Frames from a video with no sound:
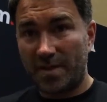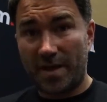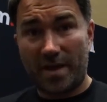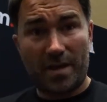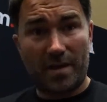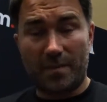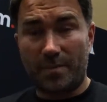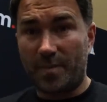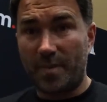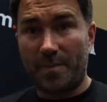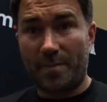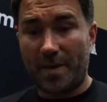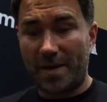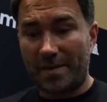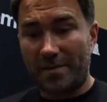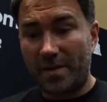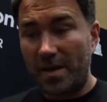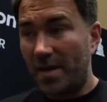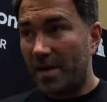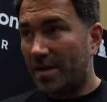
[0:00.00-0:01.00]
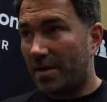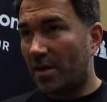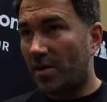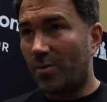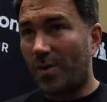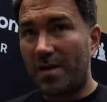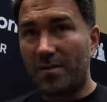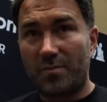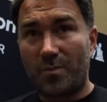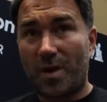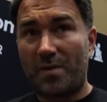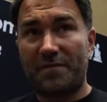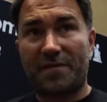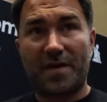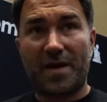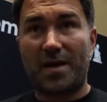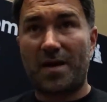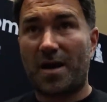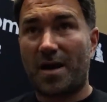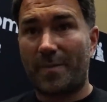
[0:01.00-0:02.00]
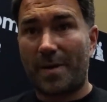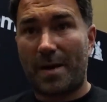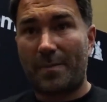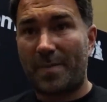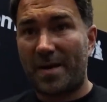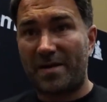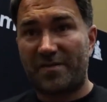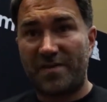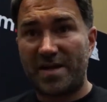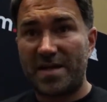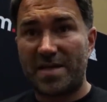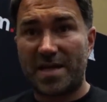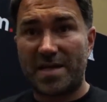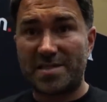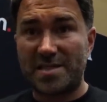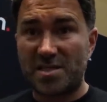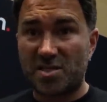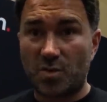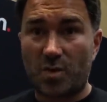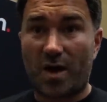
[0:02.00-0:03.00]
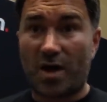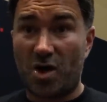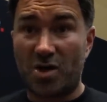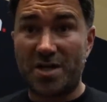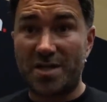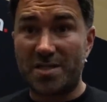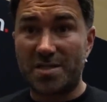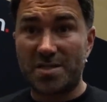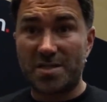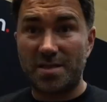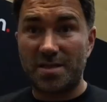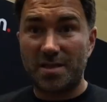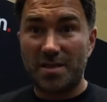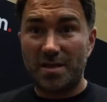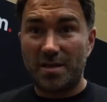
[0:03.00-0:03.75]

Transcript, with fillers: Yeah, but ben, you know, the one one thing I like about Benavidez, he's quite honest.